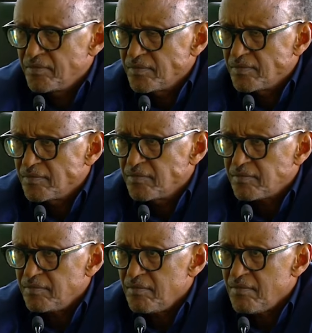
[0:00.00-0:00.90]

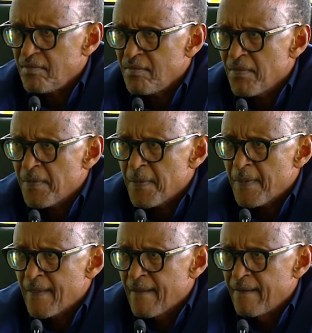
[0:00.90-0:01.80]

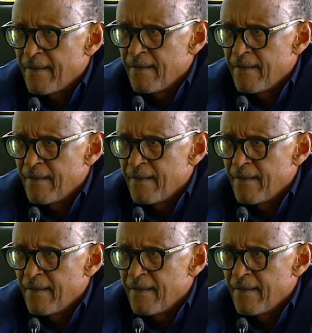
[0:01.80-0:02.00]
(no one is talking)